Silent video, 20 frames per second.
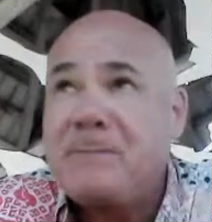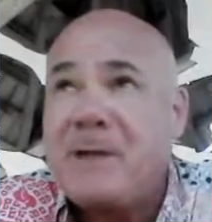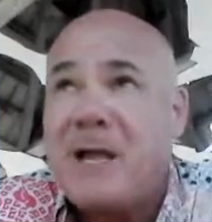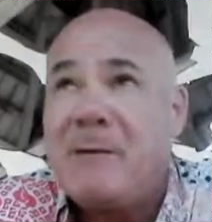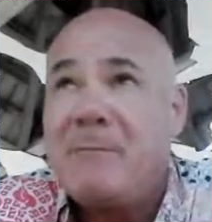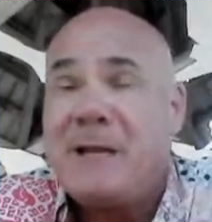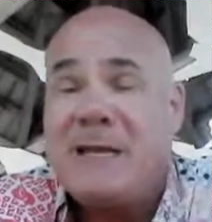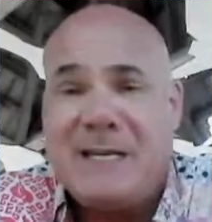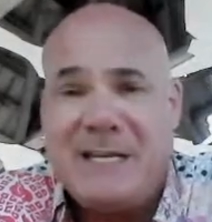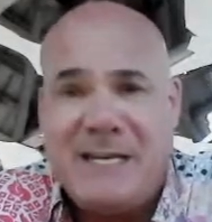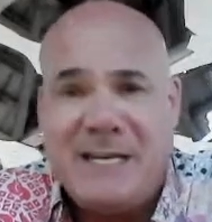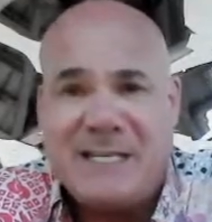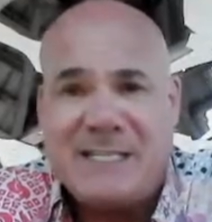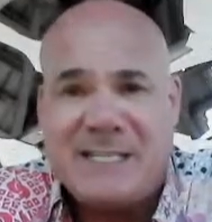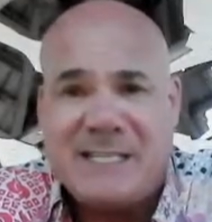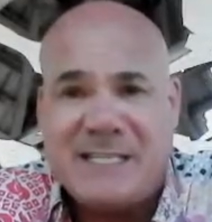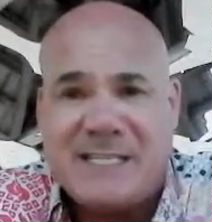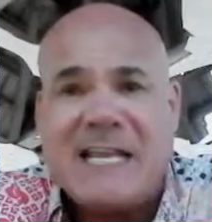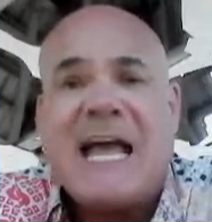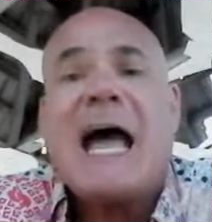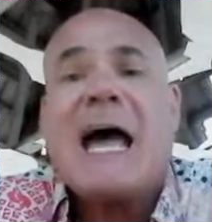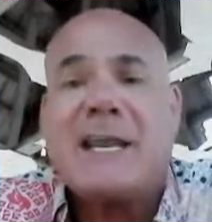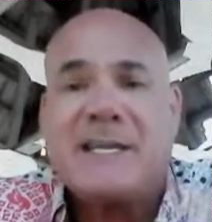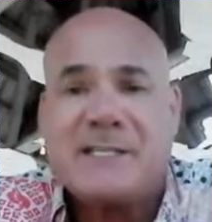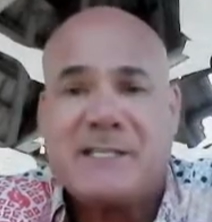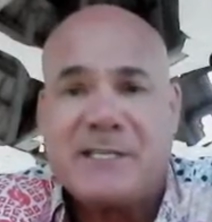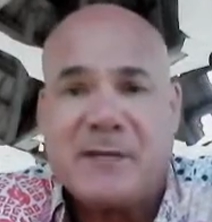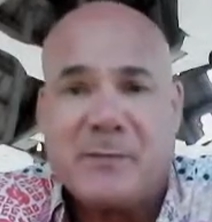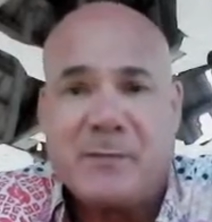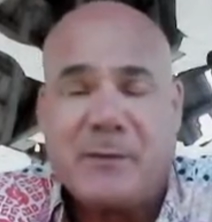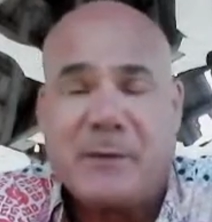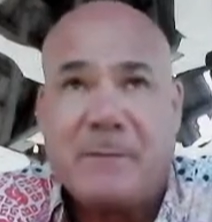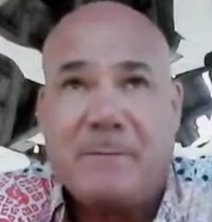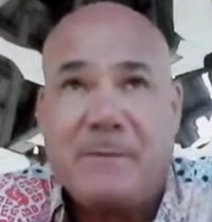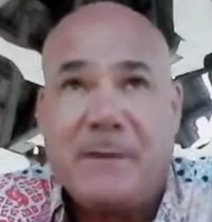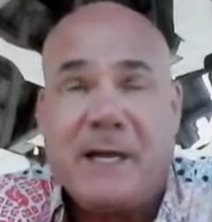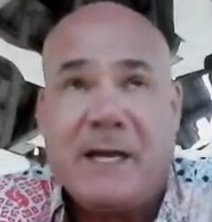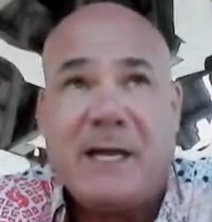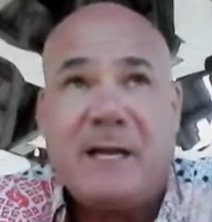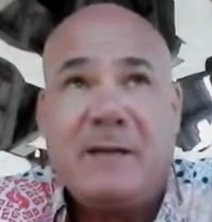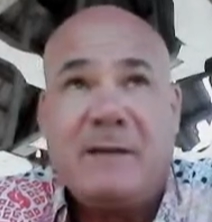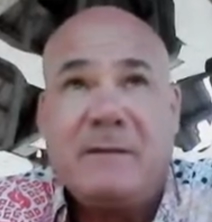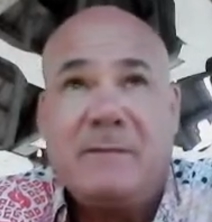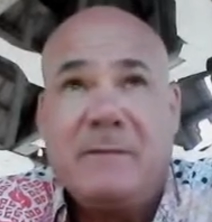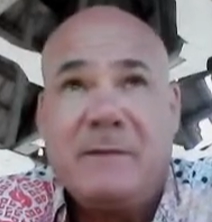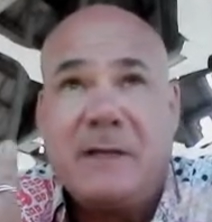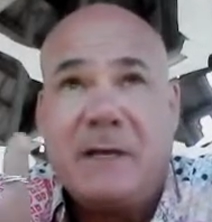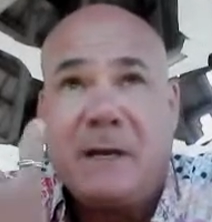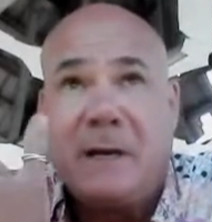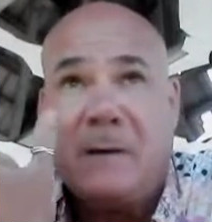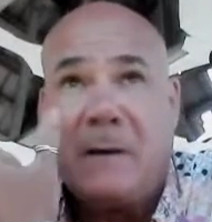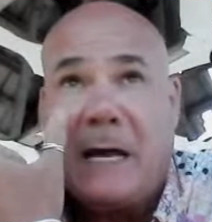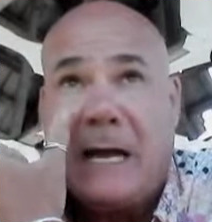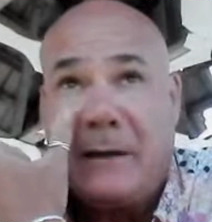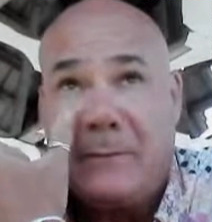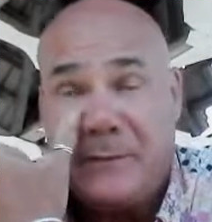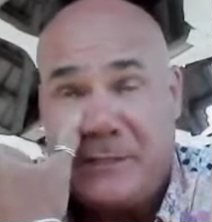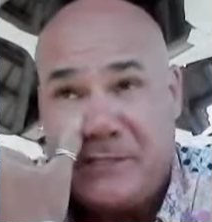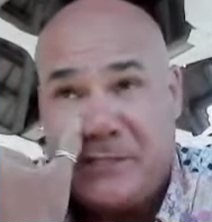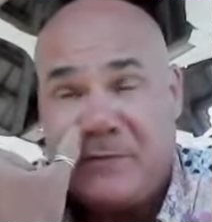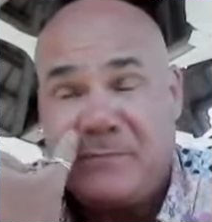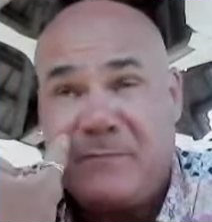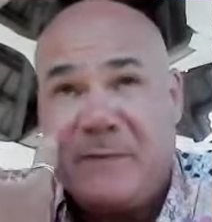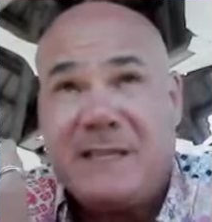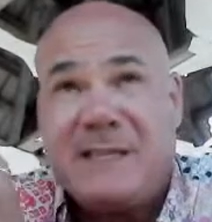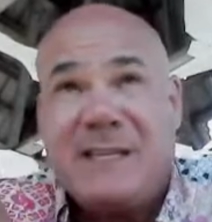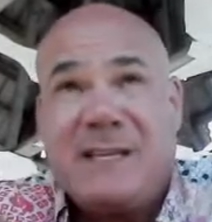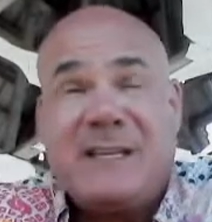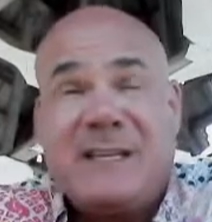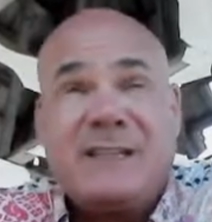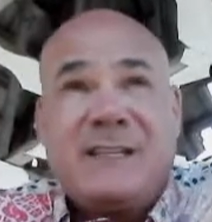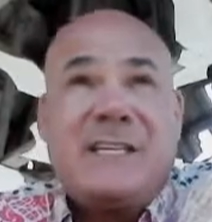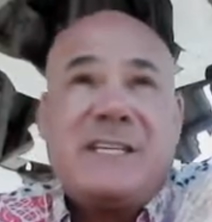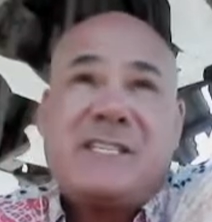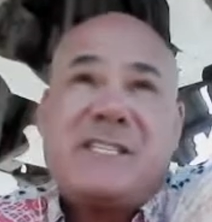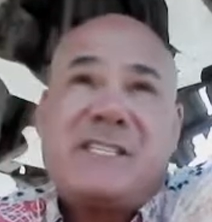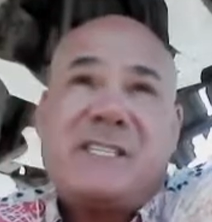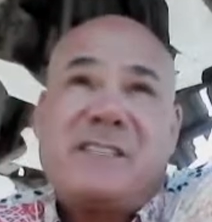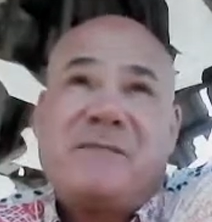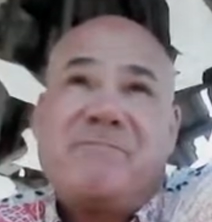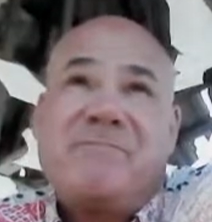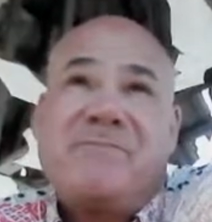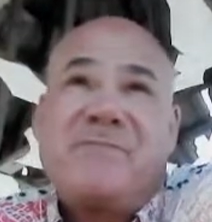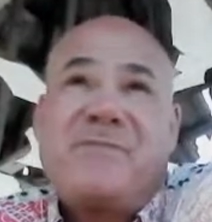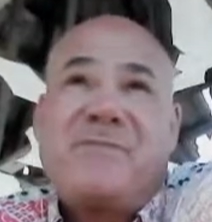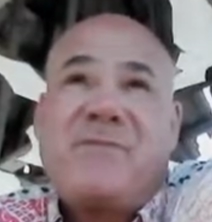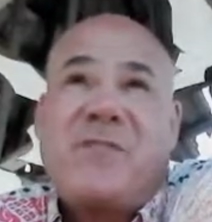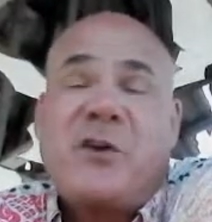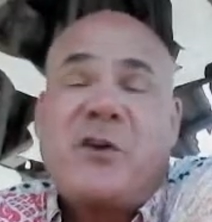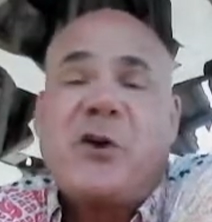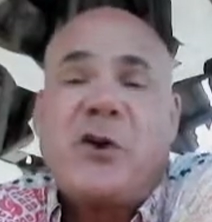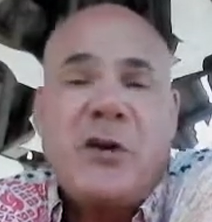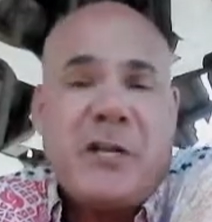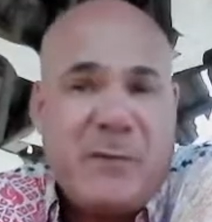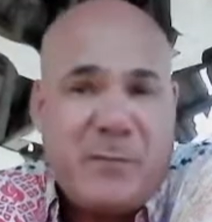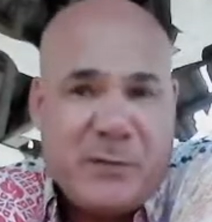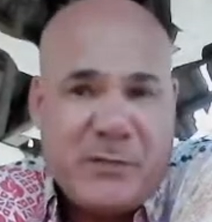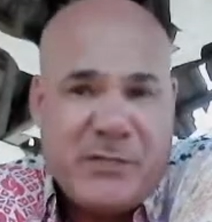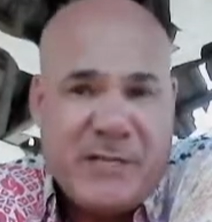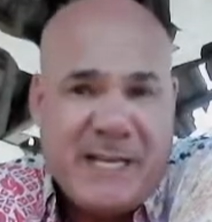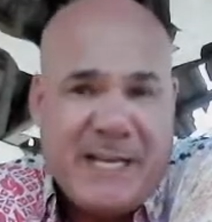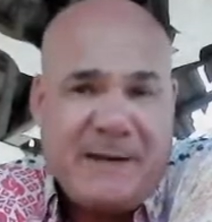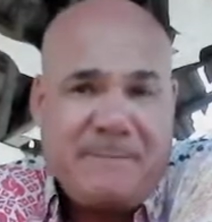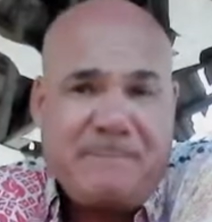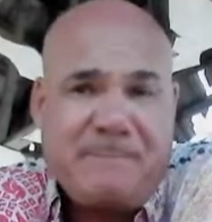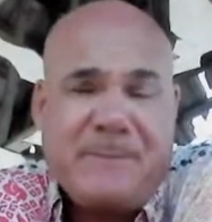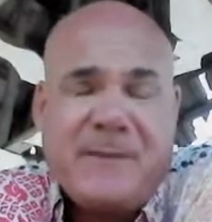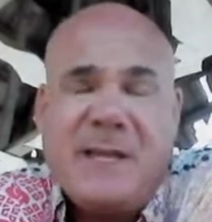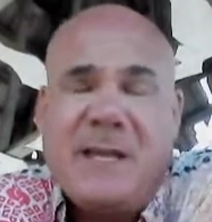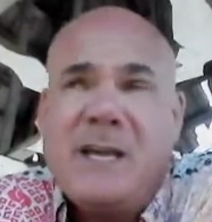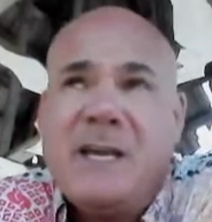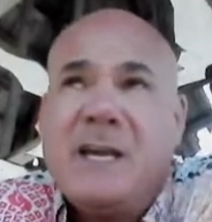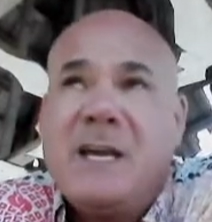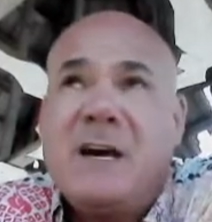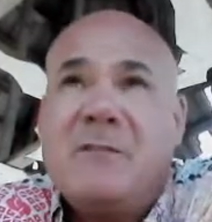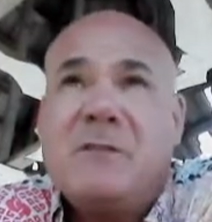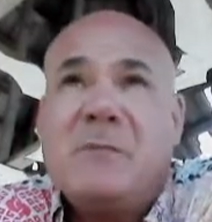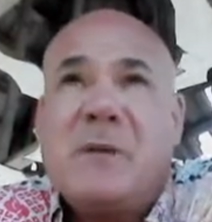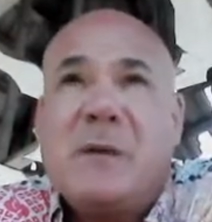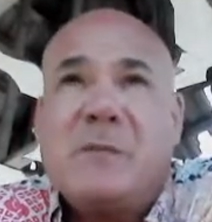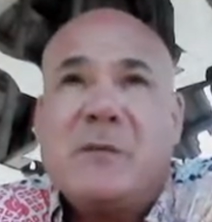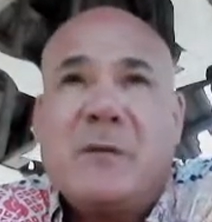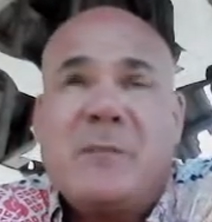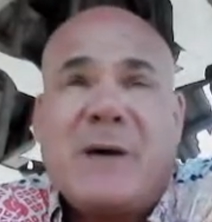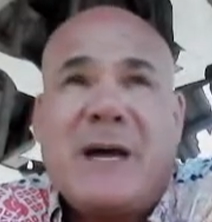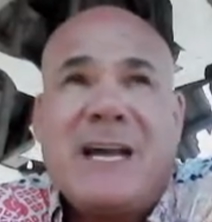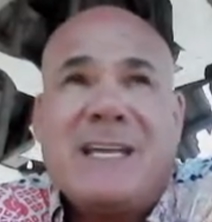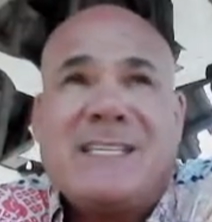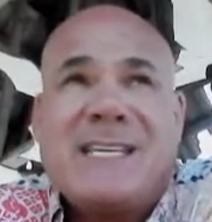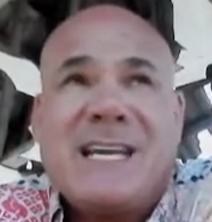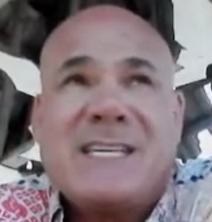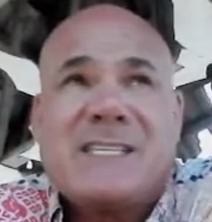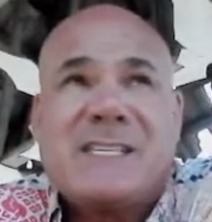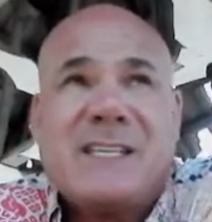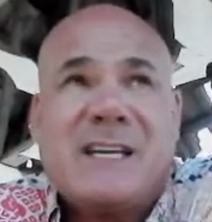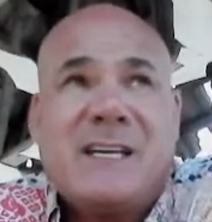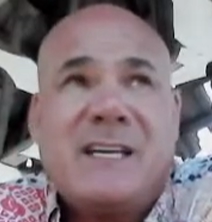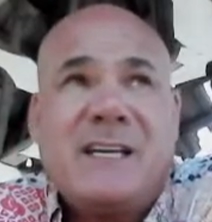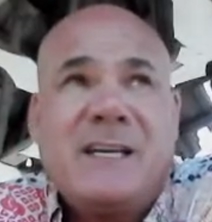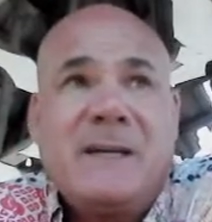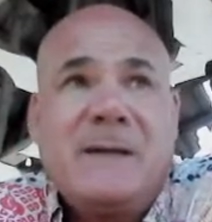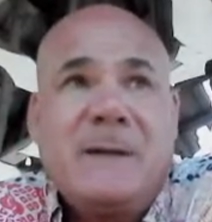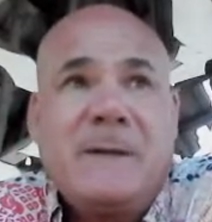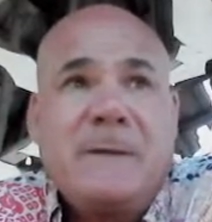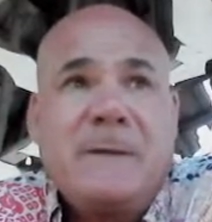I mean, it is a status symbol. And, I would submit that at least 30% of the people that buy a Tesla,